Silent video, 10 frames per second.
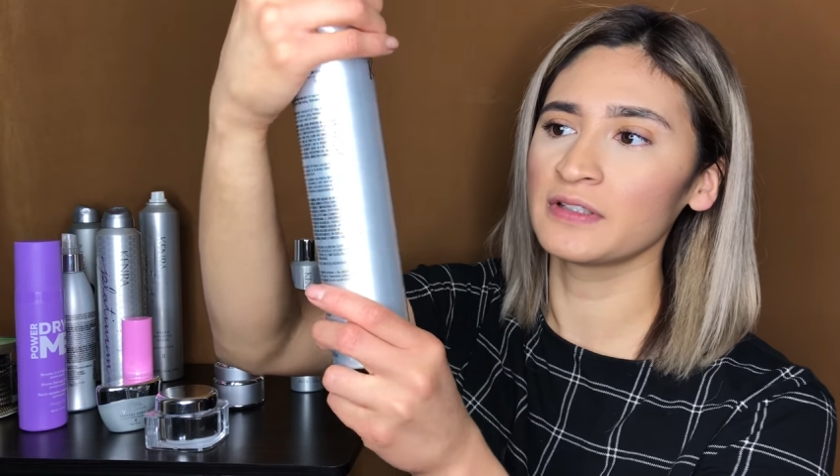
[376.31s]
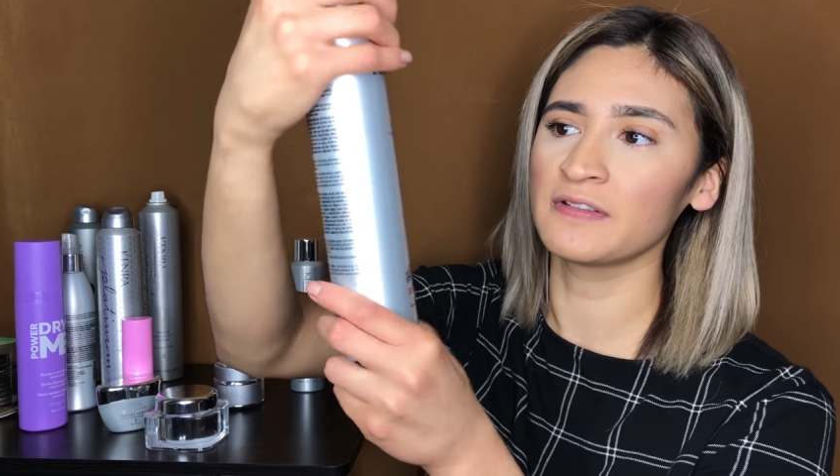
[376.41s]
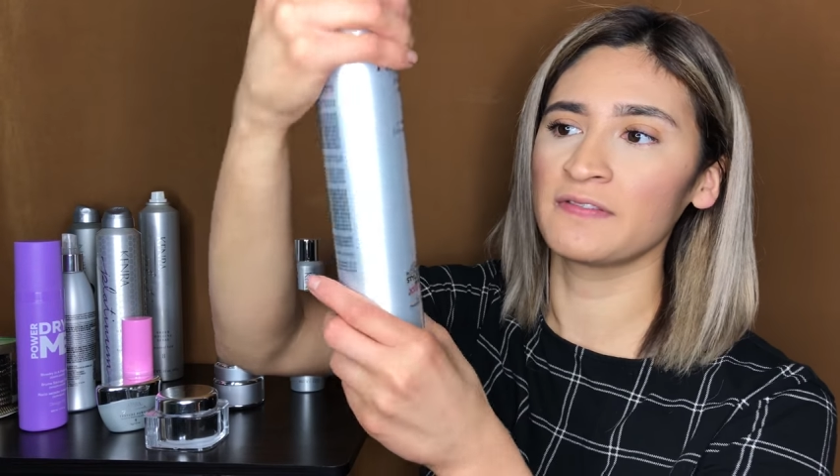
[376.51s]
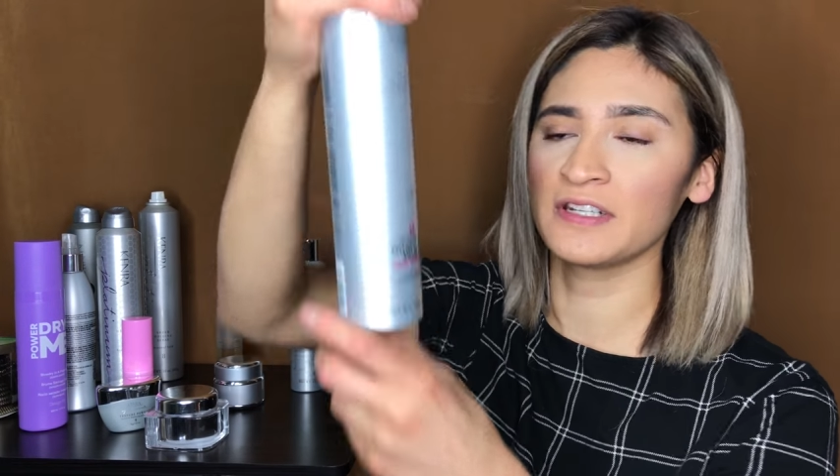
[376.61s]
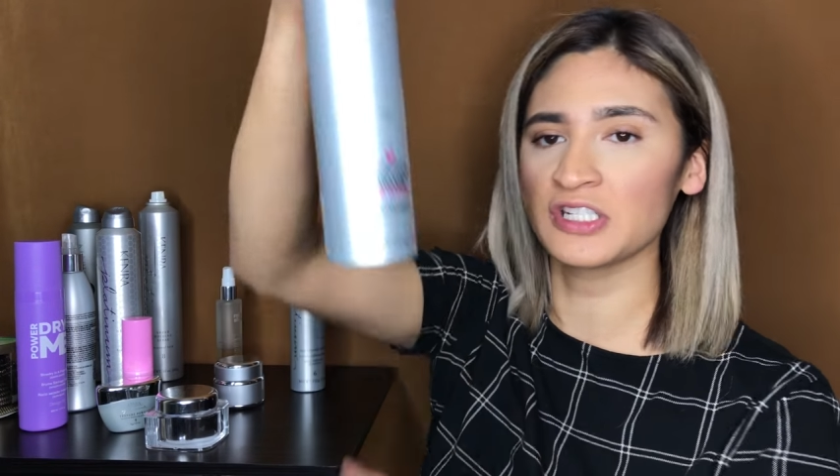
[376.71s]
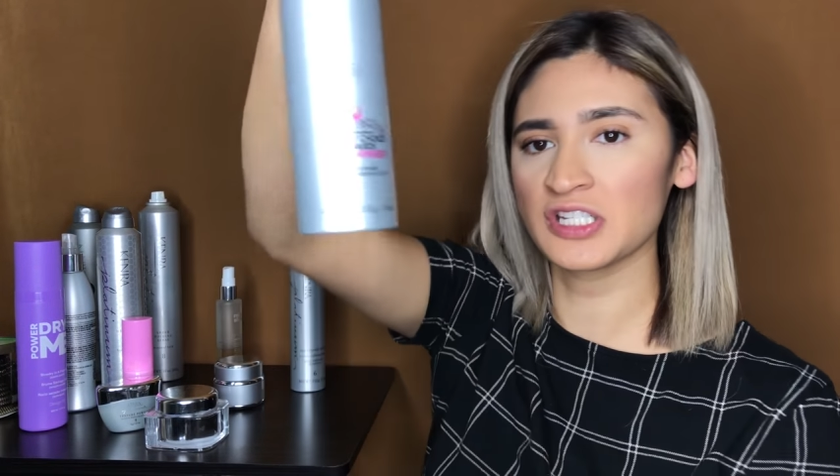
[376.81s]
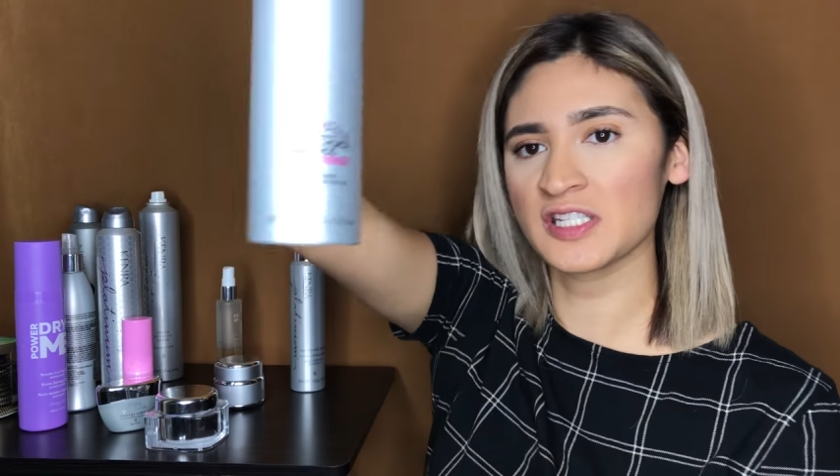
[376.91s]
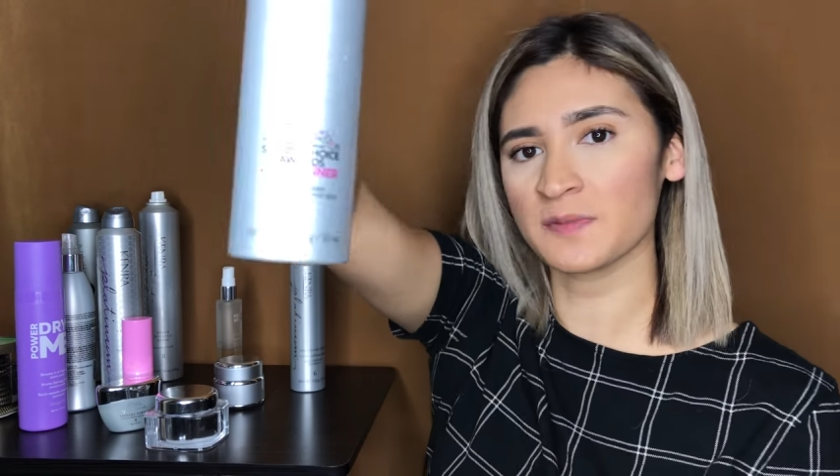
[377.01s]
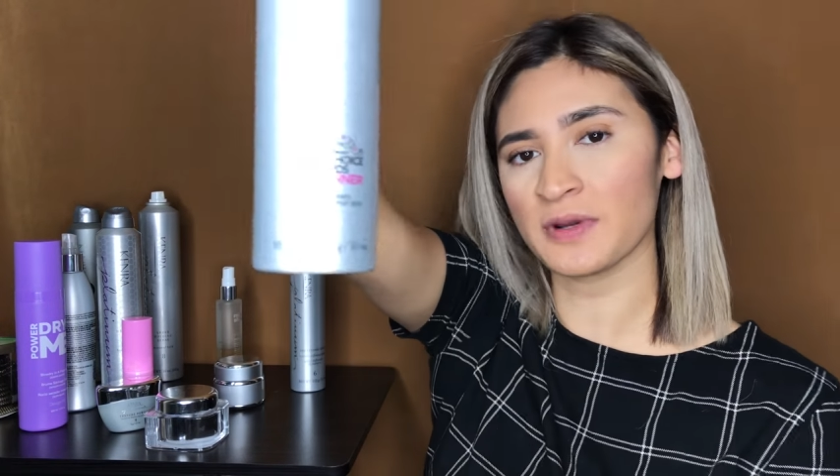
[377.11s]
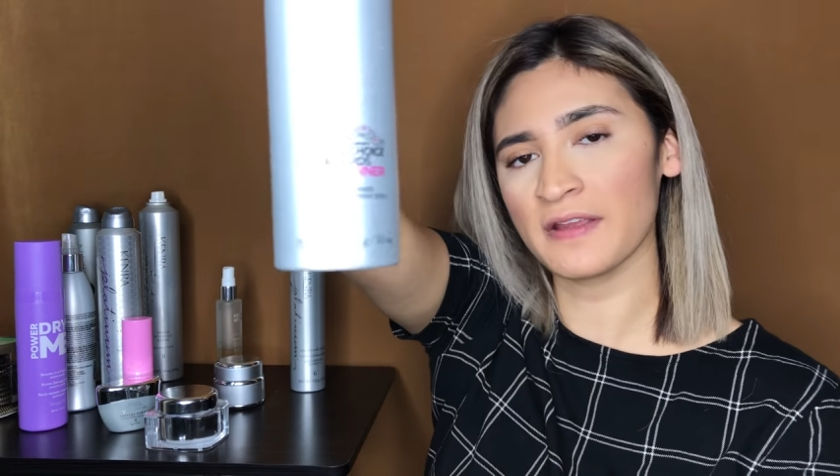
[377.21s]
the Finishing
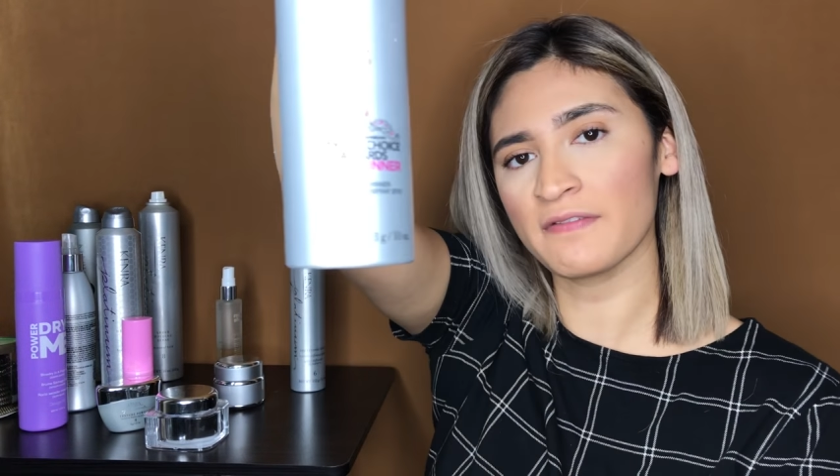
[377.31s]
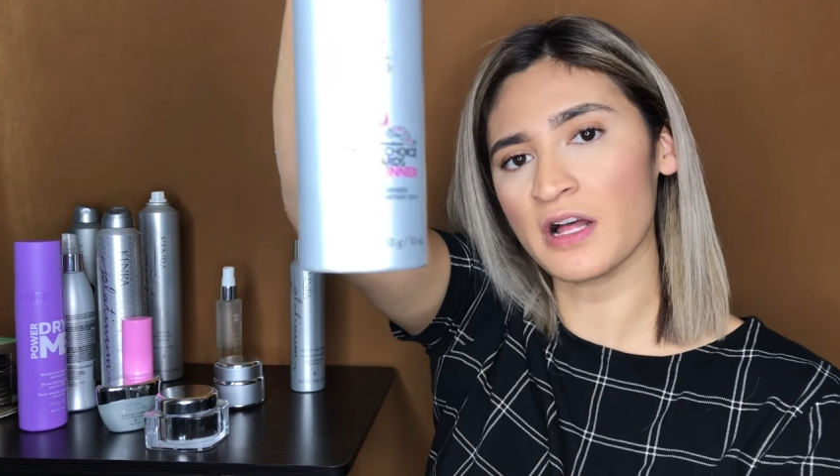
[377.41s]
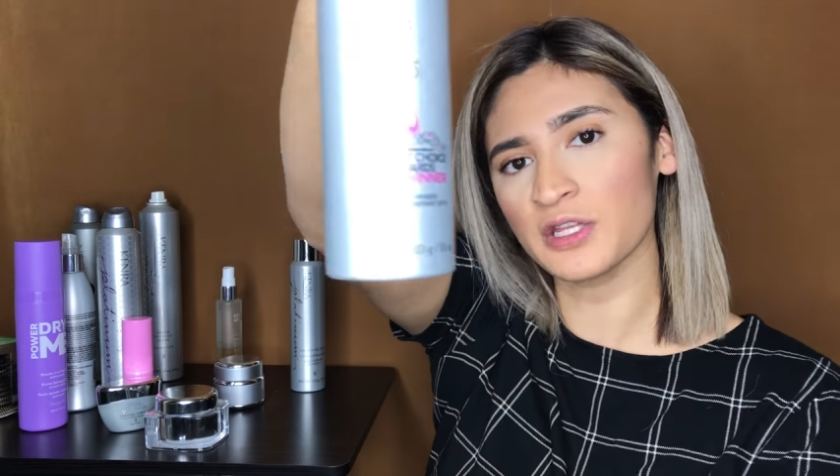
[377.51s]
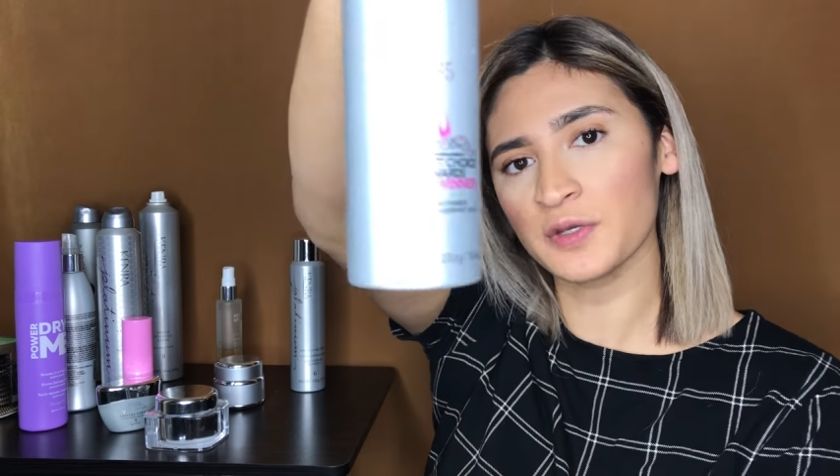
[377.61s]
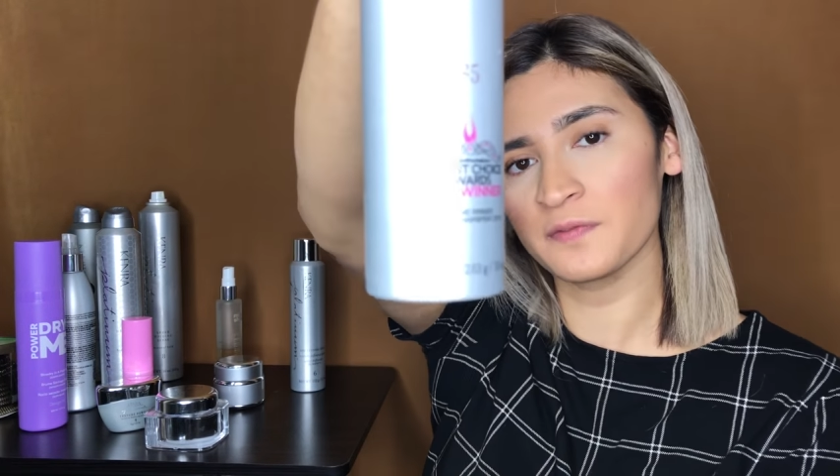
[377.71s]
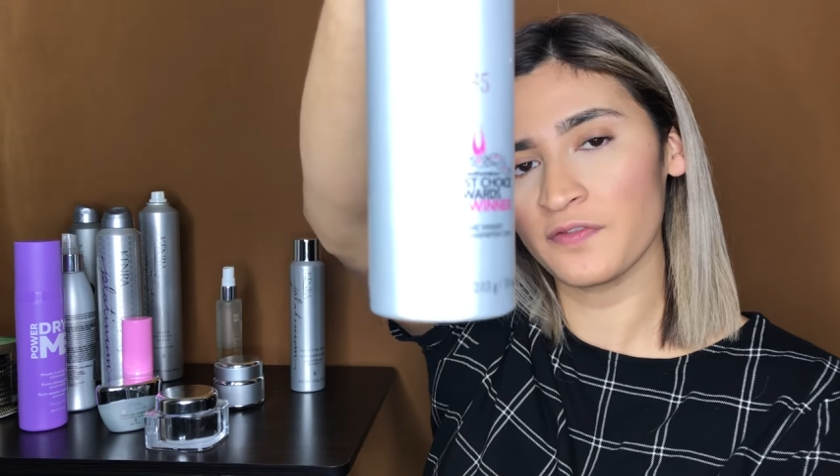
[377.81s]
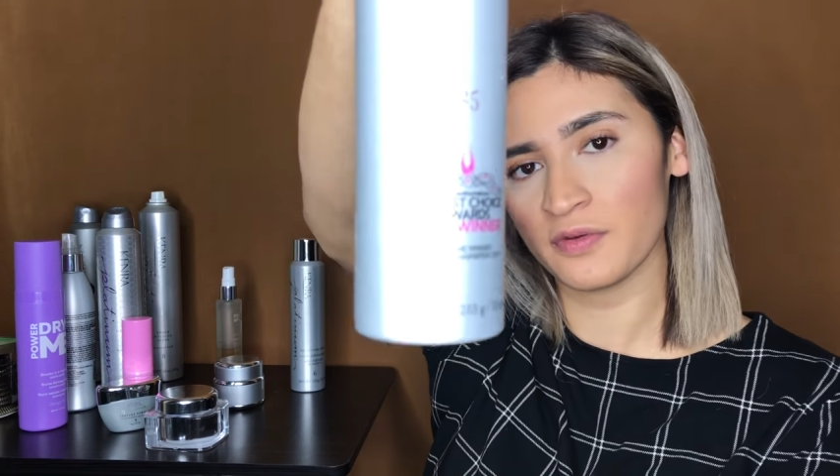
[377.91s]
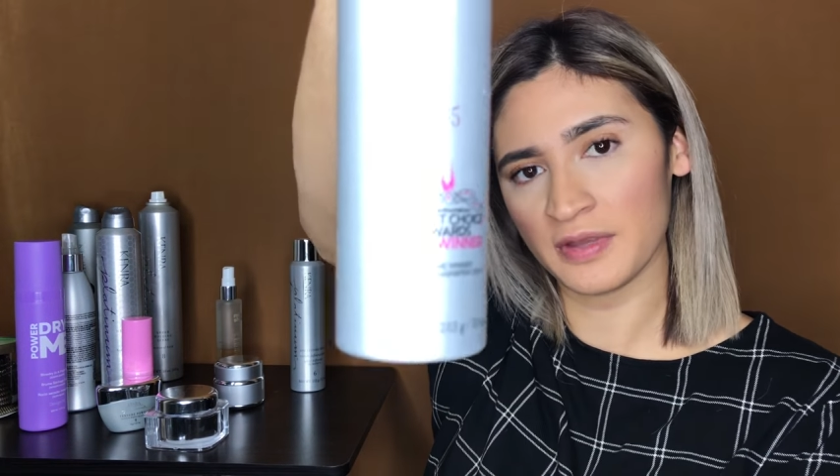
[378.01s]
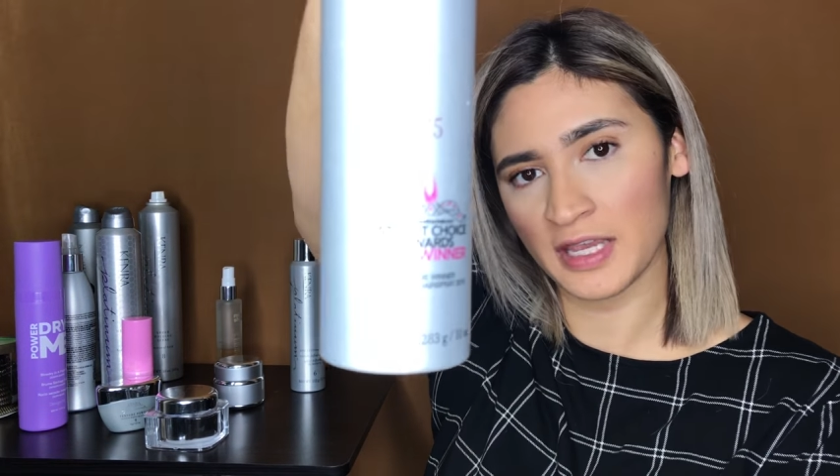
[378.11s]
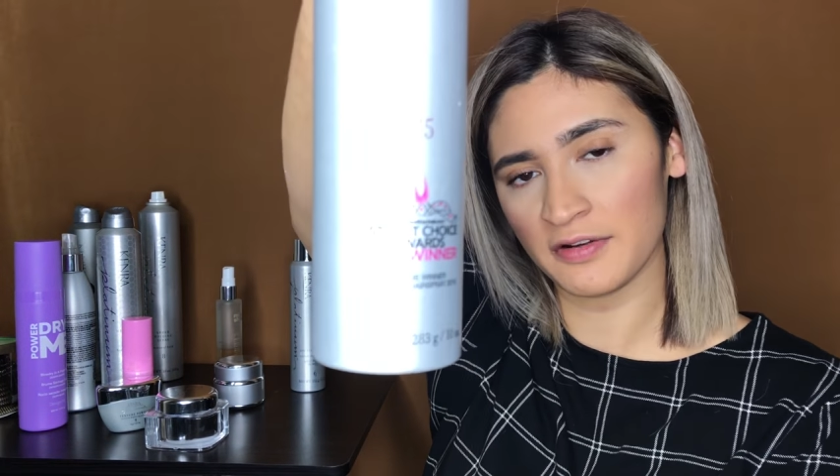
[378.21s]
Spray Volume
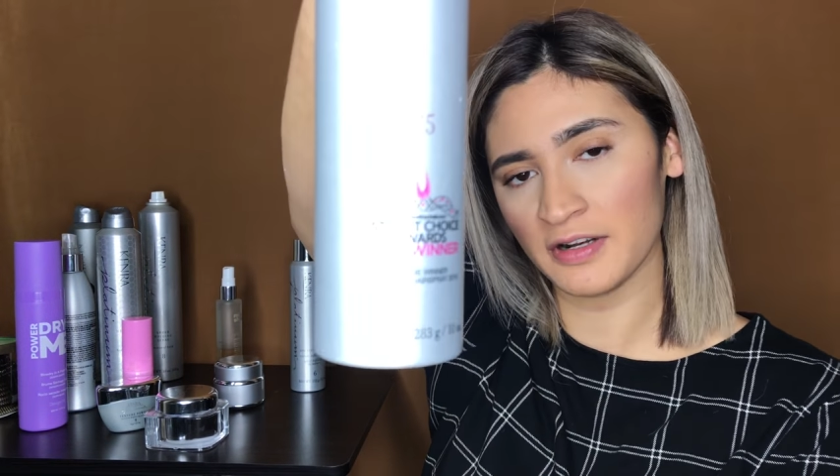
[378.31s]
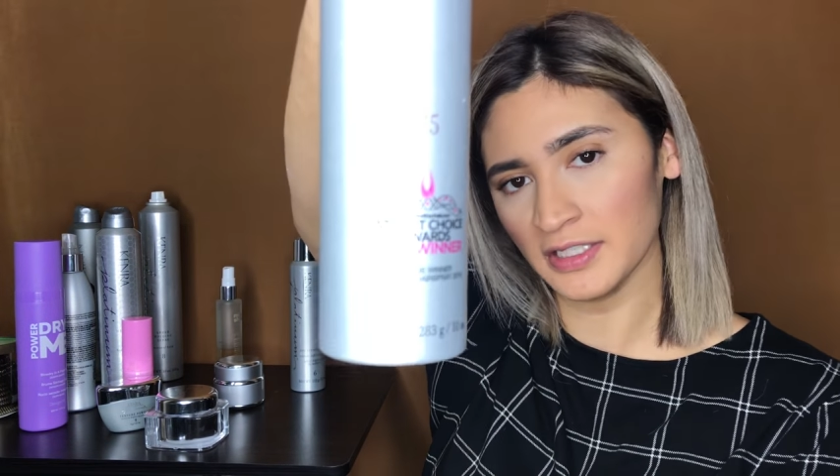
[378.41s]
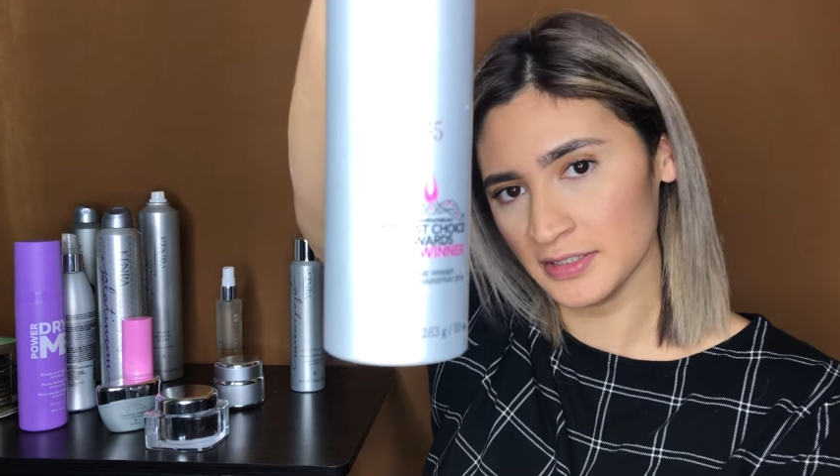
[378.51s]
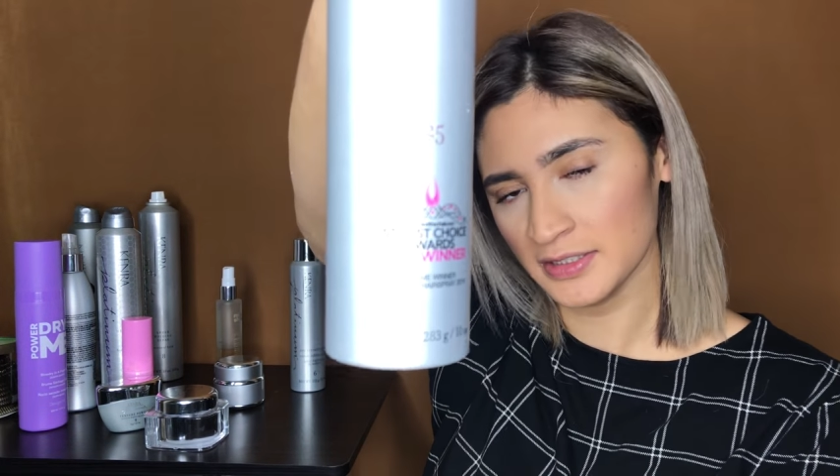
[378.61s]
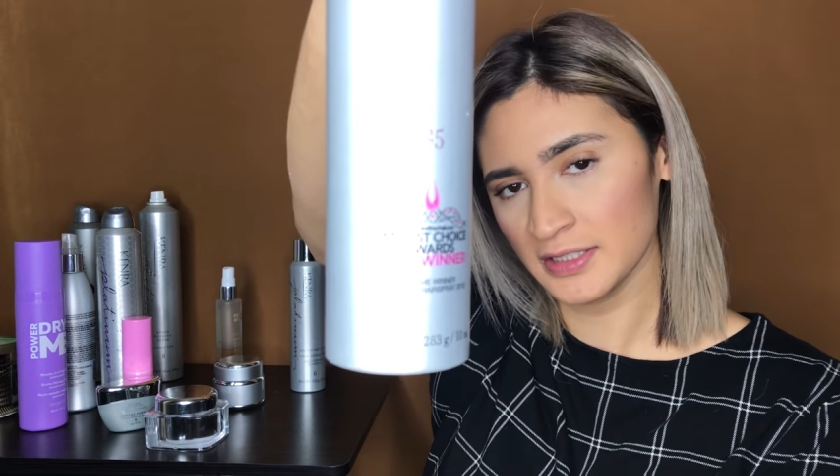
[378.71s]
from Kenra.